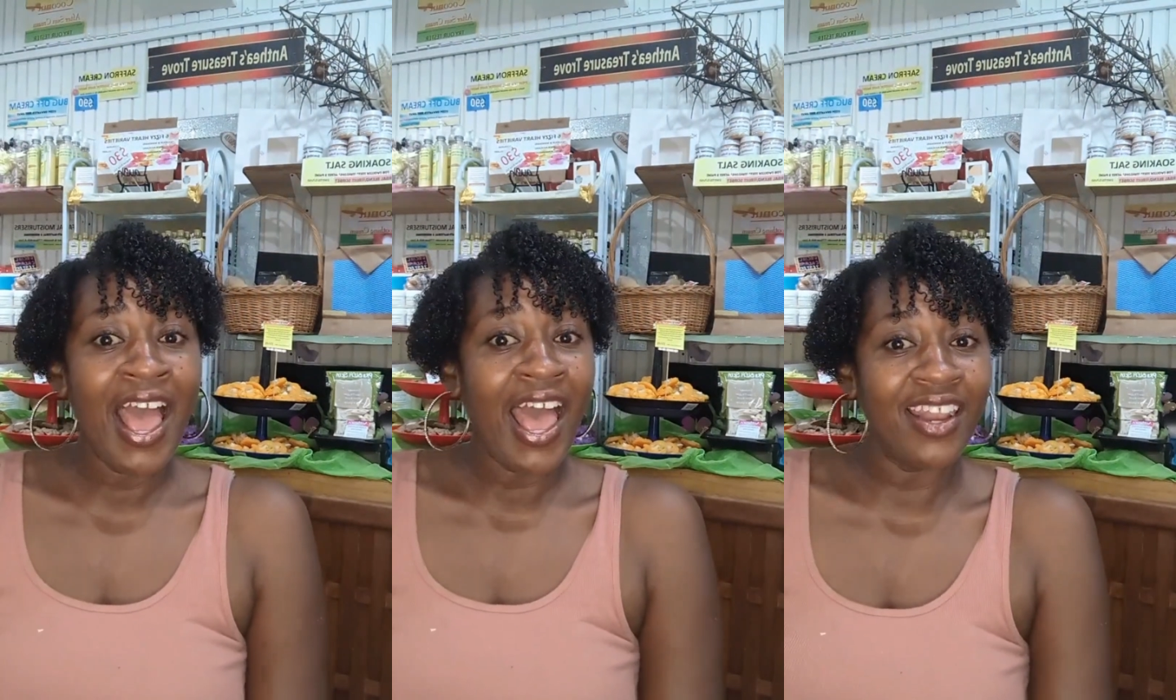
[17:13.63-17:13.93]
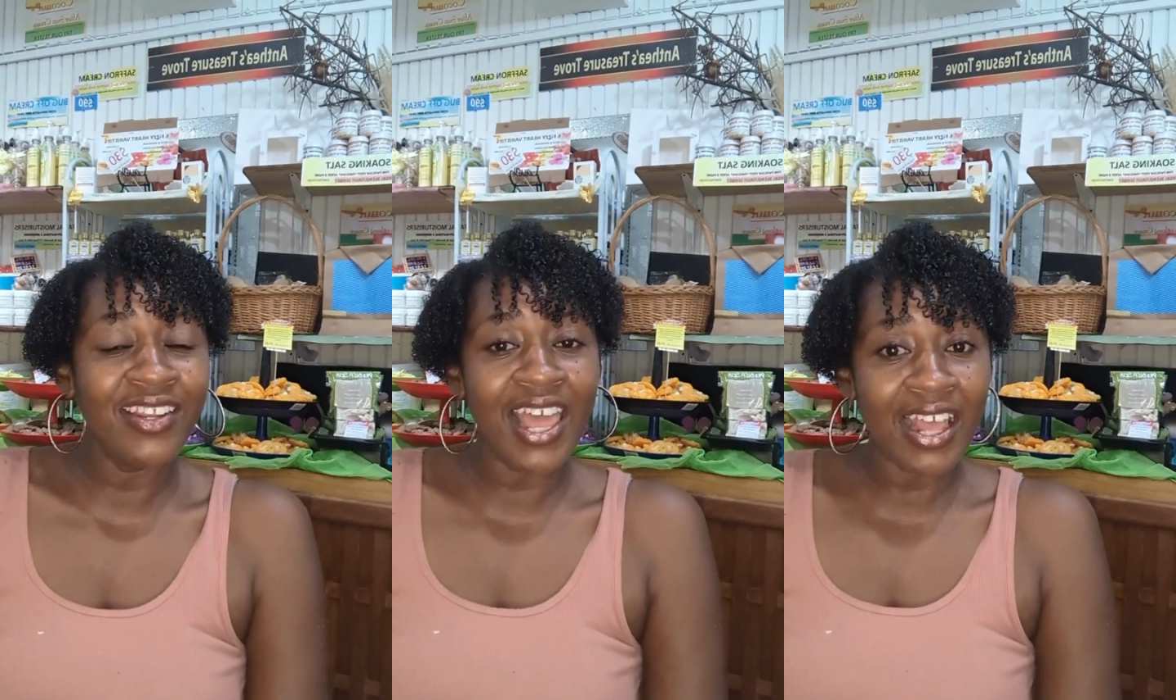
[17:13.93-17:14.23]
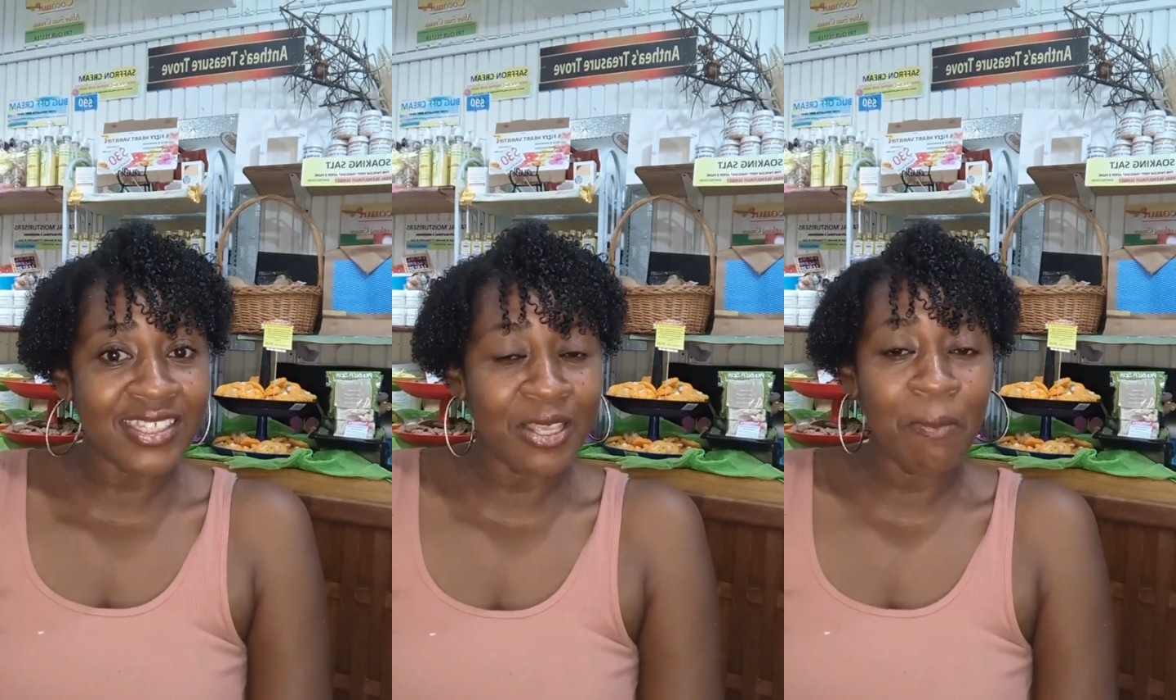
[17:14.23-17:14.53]
I'm not
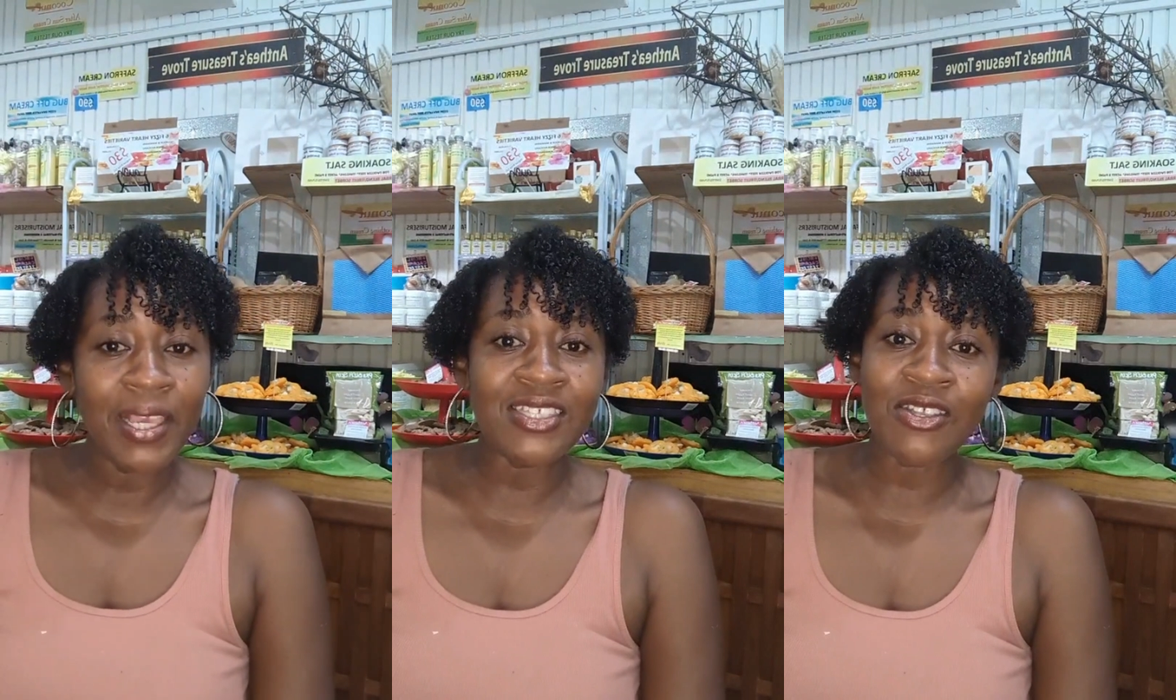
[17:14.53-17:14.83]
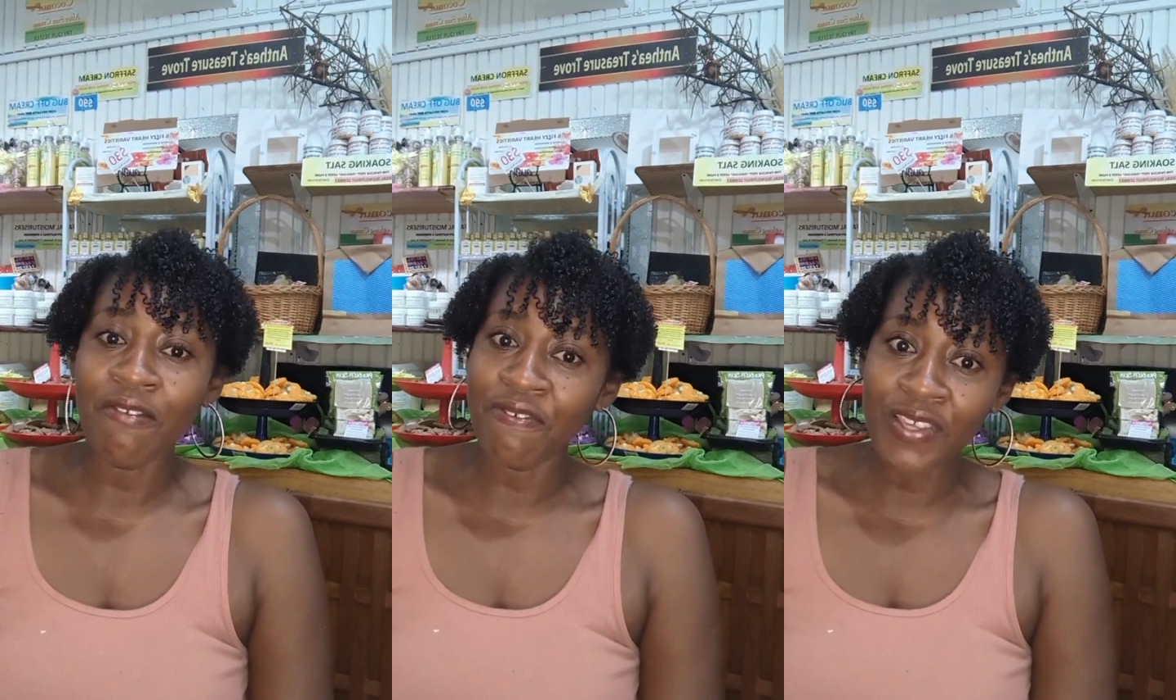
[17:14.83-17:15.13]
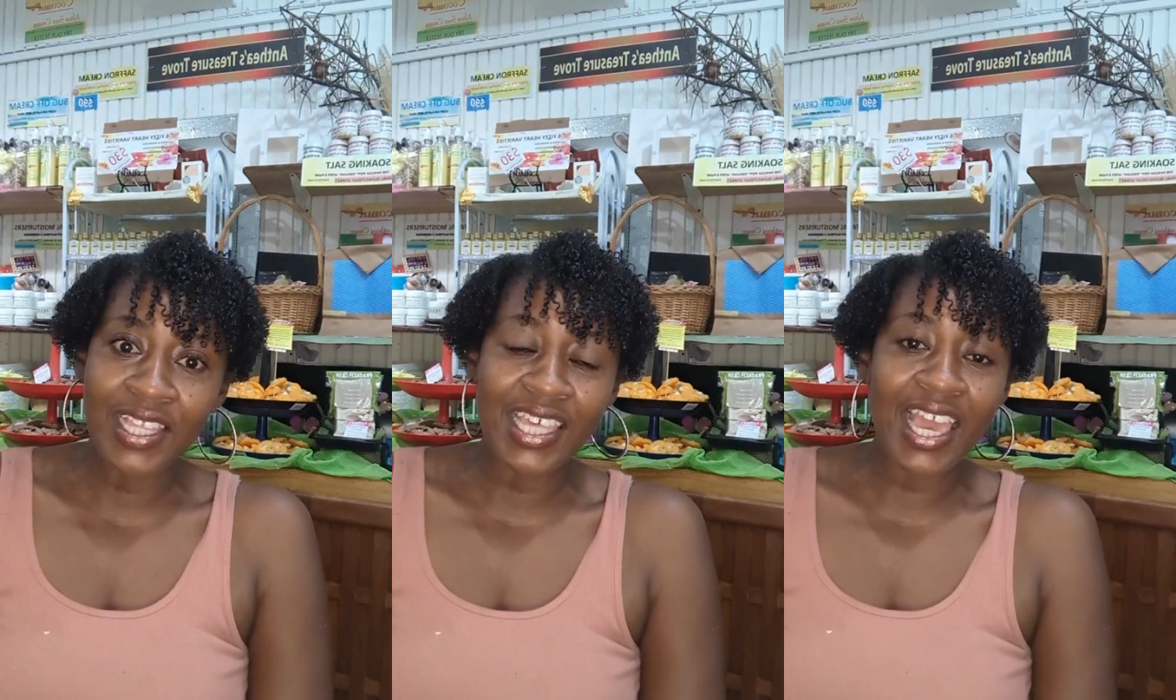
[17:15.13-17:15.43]
acting based on
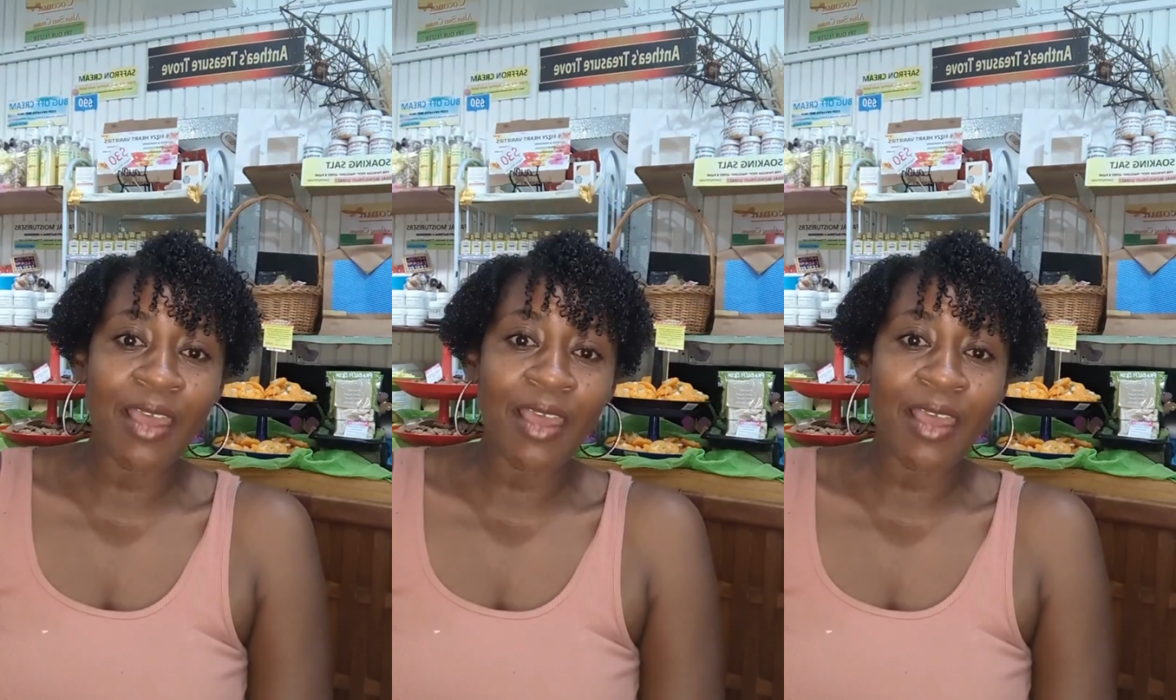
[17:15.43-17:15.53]
feeling.